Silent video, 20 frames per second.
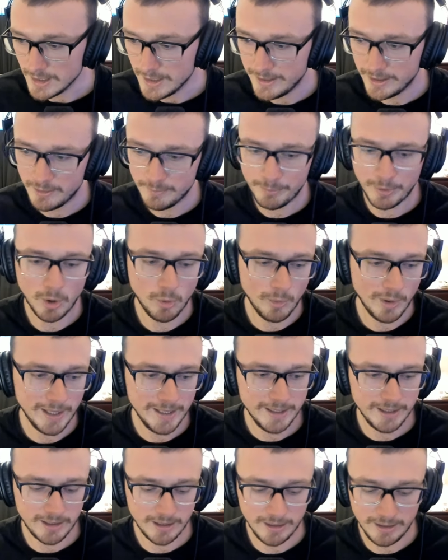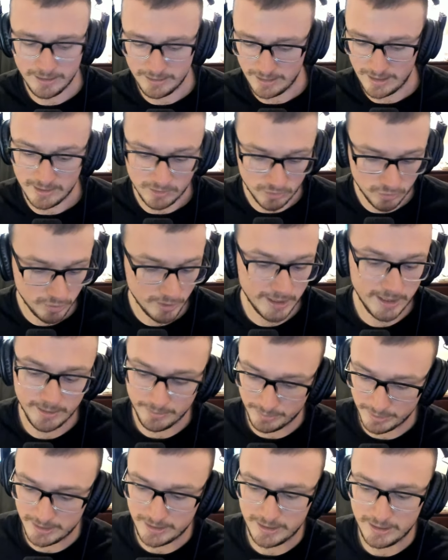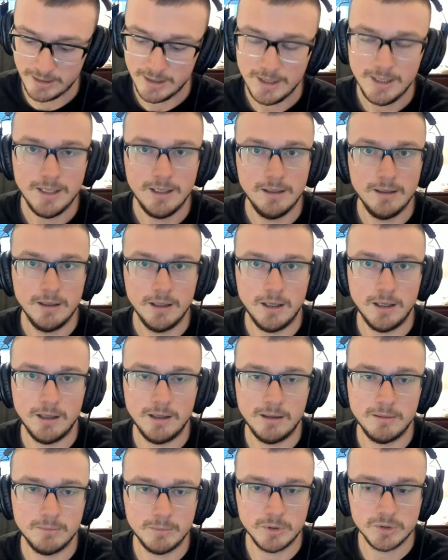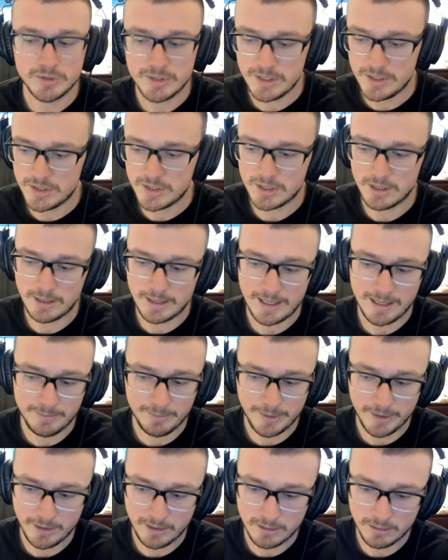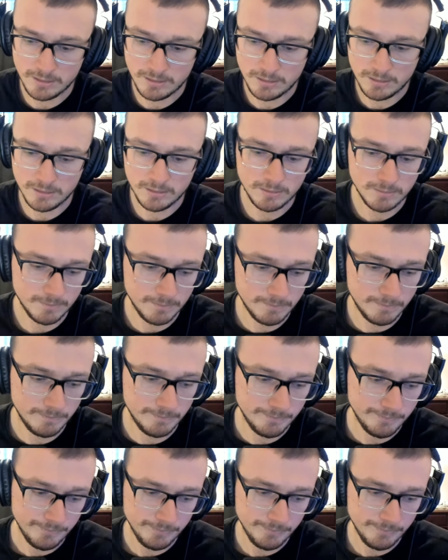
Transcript: in a poetic, in incredibly uh, multisyllabic, um,